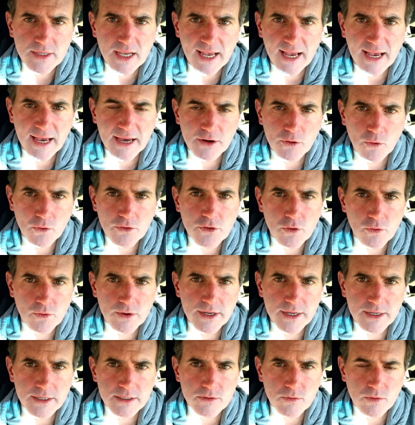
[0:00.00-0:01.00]
And North
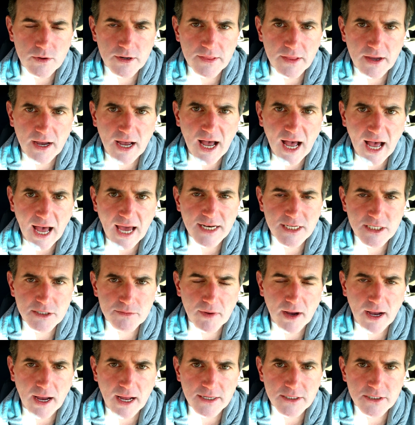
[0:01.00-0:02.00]
Korea is one of the hot
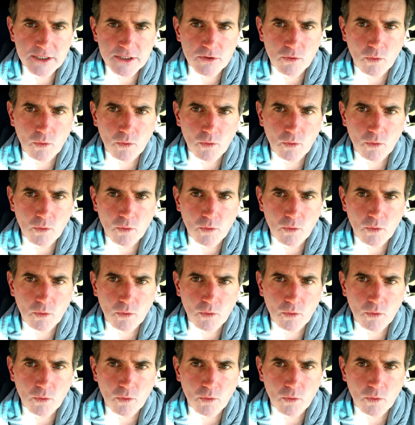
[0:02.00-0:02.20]
spots